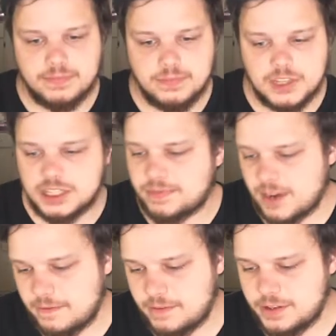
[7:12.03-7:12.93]
That's
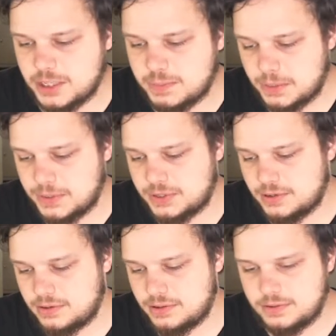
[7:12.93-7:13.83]
fine for these
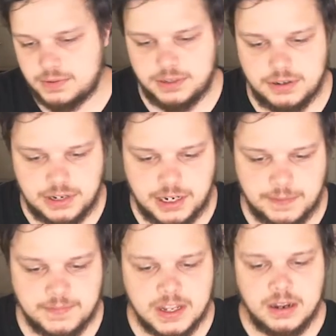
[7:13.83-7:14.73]
purposes. It's really okay.
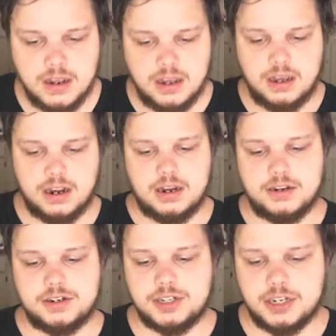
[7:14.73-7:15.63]
Alright,
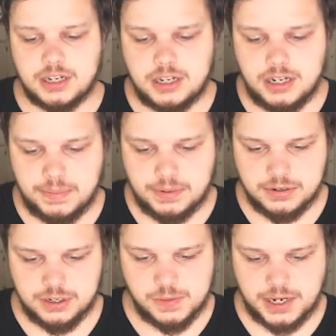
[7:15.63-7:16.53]
you're just going to
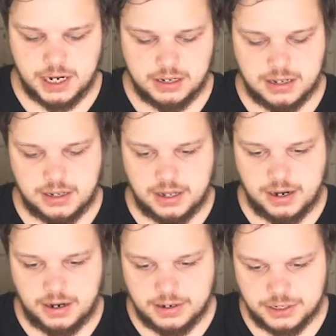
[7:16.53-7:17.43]
keep duplicating that
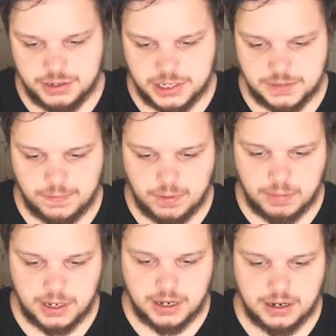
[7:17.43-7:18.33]
layer,
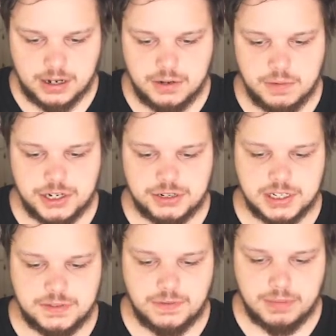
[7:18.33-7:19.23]
transforming it, and you want to
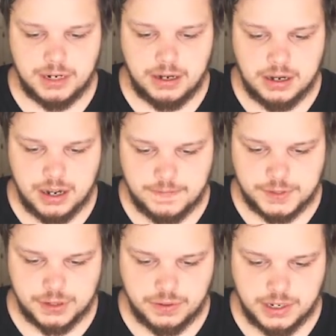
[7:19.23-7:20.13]
transform it enough
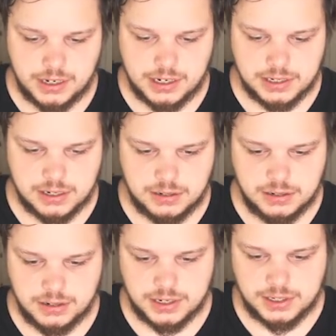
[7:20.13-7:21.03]
so that it doesn't
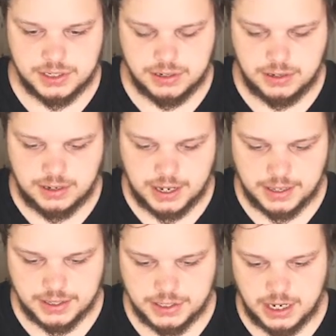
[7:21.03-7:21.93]
look necessarily like
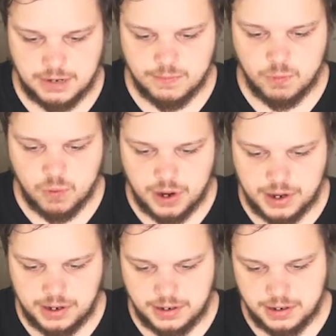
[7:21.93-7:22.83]
the same
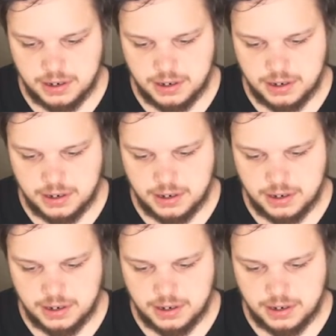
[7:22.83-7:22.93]
one